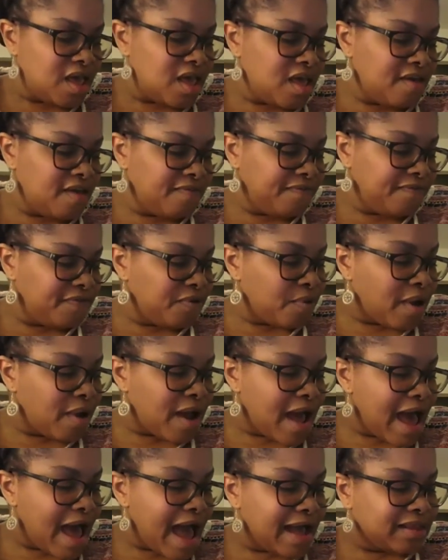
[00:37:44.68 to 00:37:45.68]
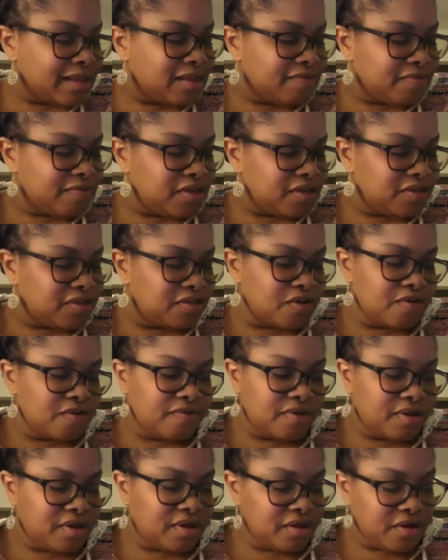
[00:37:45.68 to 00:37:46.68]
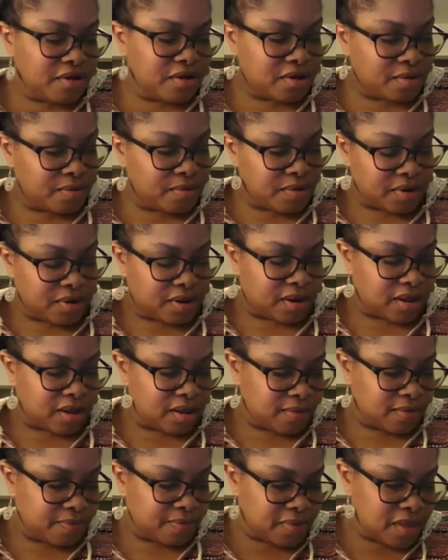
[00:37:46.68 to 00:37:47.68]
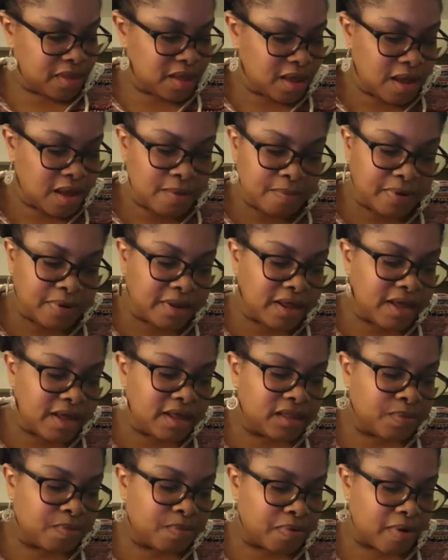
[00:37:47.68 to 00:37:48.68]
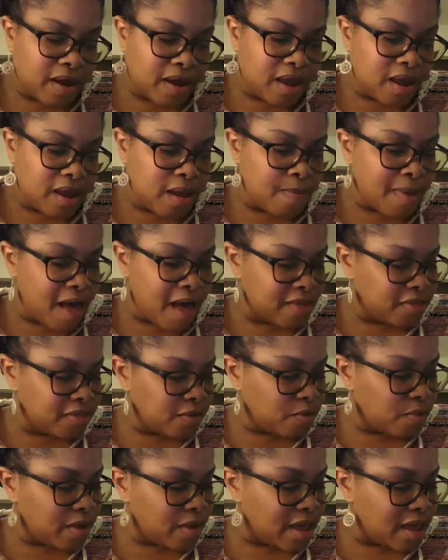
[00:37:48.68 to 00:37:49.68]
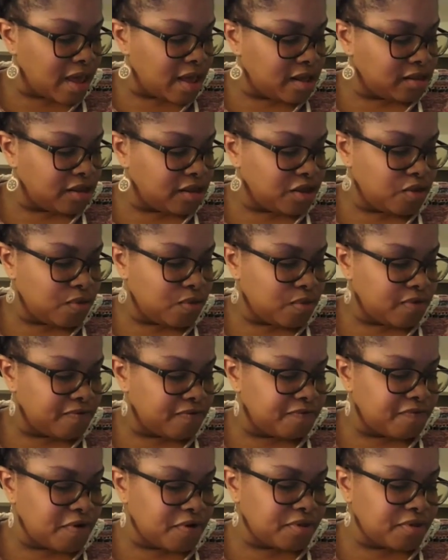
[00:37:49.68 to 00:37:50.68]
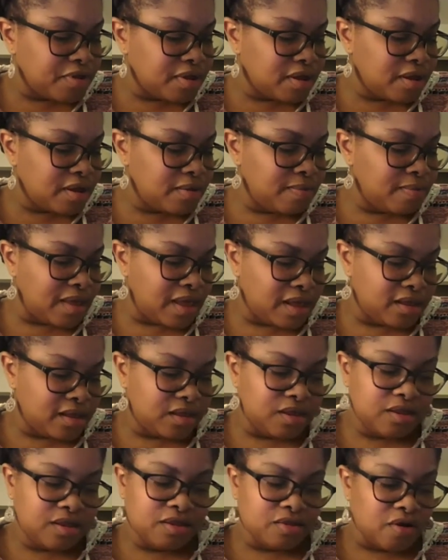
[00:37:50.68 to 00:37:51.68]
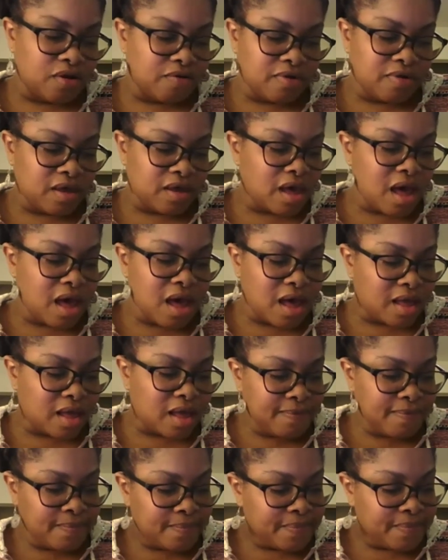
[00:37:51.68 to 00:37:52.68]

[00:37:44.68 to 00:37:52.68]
If you are actively serving in your community, please pray about the ways you will further commit to serving God.